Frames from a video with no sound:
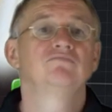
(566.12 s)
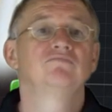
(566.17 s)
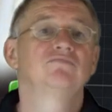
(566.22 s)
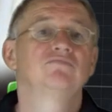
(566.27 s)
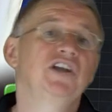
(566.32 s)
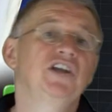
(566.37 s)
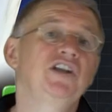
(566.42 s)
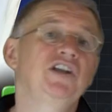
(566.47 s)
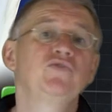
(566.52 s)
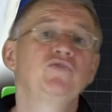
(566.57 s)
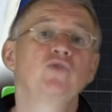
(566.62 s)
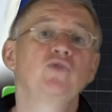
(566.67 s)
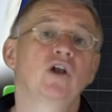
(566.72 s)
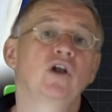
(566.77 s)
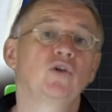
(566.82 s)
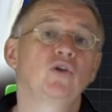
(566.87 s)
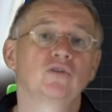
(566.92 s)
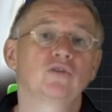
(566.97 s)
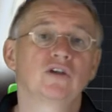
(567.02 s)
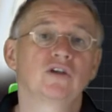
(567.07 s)
And if you
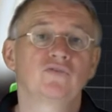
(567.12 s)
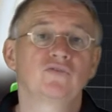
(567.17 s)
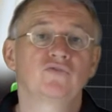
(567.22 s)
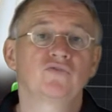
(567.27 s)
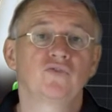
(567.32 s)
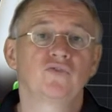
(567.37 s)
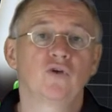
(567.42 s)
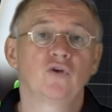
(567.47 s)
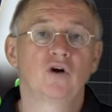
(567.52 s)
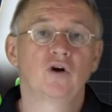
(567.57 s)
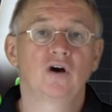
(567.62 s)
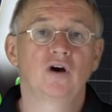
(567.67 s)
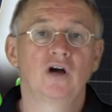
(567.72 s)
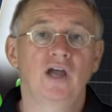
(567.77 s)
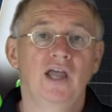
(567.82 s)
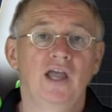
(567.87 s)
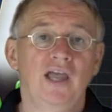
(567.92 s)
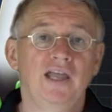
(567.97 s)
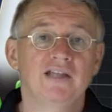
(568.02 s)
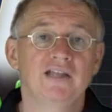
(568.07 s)
are looking
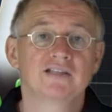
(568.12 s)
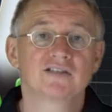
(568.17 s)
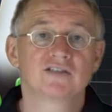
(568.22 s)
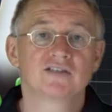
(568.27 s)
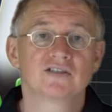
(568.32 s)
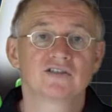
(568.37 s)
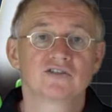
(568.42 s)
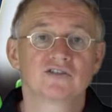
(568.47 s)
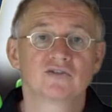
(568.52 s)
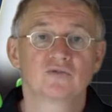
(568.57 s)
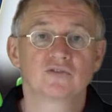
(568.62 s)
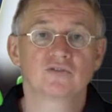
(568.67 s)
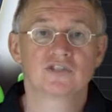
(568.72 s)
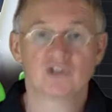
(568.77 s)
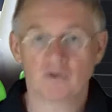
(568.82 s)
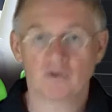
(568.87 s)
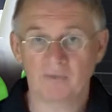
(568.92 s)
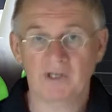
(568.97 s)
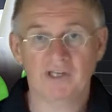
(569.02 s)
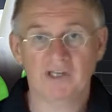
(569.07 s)
for answers to
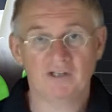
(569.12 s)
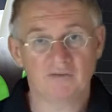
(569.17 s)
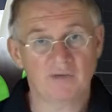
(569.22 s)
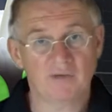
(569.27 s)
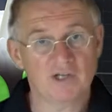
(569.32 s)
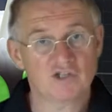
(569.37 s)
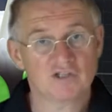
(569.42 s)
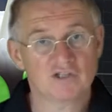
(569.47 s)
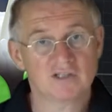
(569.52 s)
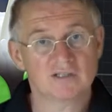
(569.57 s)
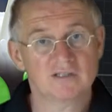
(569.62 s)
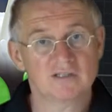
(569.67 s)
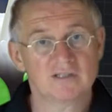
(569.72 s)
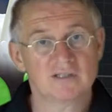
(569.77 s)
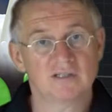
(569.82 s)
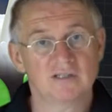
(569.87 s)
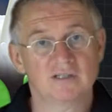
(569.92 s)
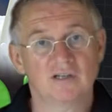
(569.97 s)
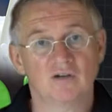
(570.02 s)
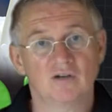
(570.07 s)
so many questions
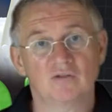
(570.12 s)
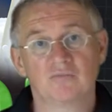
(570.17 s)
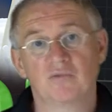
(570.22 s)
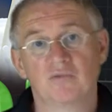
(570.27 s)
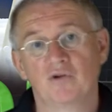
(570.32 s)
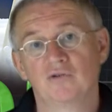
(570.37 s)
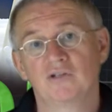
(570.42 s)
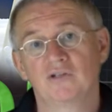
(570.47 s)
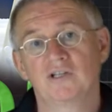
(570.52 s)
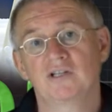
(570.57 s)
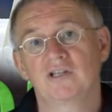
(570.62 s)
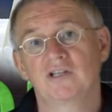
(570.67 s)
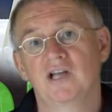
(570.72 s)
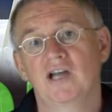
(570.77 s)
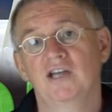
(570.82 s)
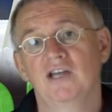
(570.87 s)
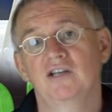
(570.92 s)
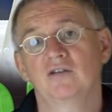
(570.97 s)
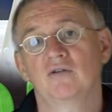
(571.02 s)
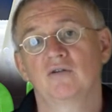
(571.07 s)
in the oil protein
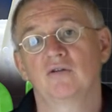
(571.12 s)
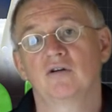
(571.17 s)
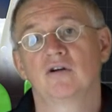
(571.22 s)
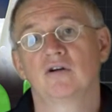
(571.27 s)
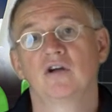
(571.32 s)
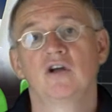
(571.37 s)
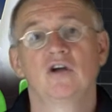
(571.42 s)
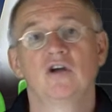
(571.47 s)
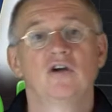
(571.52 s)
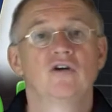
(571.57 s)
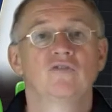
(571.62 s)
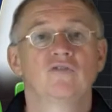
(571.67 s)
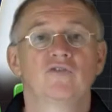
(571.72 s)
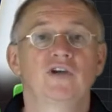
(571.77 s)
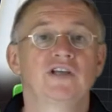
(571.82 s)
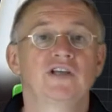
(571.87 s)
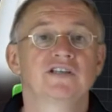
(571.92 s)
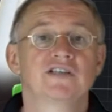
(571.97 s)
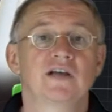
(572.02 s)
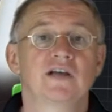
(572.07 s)
diet, or for
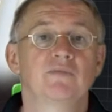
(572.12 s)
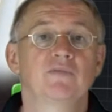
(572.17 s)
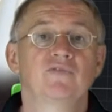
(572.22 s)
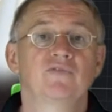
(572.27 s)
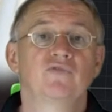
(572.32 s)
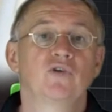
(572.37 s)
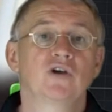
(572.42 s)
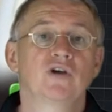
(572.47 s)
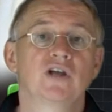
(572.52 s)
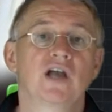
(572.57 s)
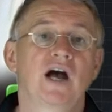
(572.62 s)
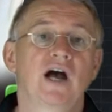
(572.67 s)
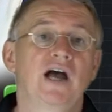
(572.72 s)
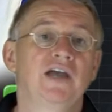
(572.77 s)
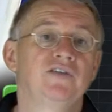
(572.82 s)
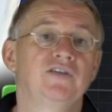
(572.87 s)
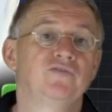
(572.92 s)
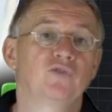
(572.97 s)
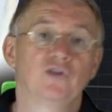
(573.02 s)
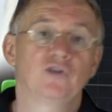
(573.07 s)
example for a
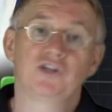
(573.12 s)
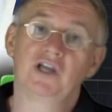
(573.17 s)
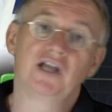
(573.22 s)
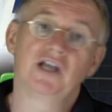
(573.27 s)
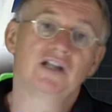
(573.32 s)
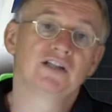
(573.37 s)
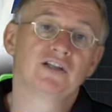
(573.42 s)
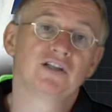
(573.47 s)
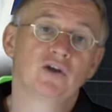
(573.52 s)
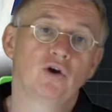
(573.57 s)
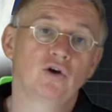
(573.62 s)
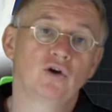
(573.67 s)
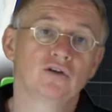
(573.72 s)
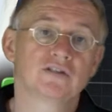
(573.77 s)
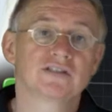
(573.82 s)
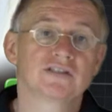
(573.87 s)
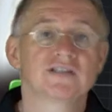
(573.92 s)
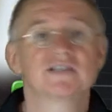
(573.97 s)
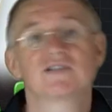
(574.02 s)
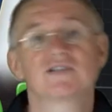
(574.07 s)
guide for the LD
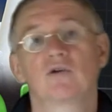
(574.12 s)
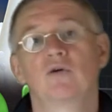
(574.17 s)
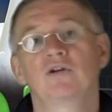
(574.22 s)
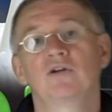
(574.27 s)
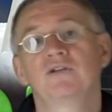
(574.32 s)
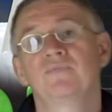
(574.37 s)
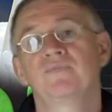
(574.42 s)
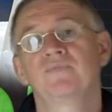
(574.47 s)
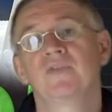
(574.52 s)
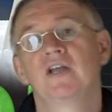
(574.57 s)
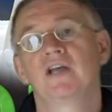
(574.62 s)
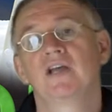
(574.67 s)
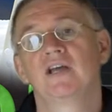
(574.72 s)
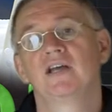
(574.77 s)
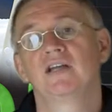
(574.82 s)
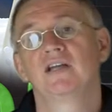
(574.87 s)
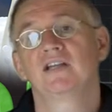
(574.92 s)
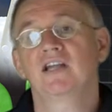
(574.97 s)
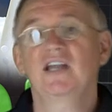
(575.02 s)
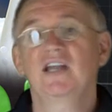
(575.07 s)
oils and so on,
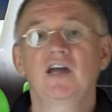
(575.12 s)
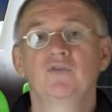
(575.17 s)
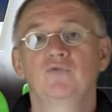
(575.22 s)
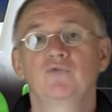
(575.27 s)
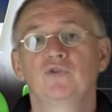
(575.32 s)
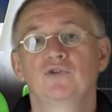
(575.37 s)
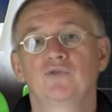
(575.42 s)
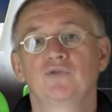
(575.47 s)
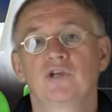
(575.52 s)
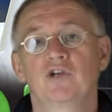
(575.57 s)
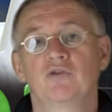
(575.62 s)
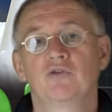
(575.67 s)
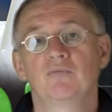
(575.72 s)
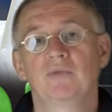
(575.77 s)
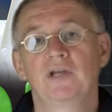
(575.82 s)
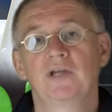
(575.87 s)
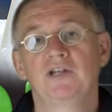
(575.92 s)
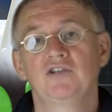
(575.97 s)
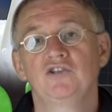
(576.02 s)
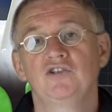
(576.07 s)
then I would
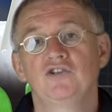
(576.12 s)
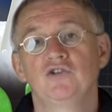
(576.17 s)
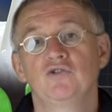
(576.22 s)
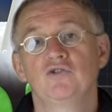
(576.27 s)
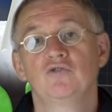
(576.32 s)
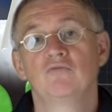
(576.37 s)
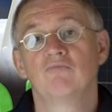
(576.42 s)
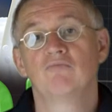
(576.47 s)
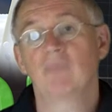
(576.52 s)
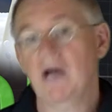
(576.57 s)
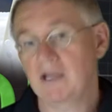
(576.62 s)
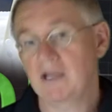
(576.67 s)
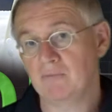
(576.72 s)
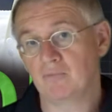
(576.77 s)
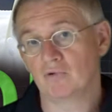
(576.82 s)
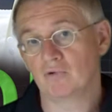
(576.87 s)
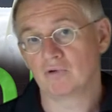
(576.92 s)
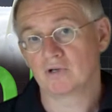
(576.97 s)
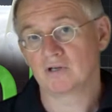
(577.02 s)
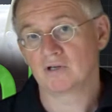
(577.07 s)
recommend you my
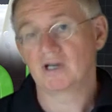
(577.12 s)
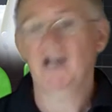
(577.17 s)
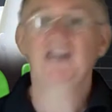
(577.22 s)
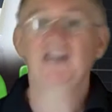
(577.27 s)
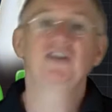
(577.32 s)
book. I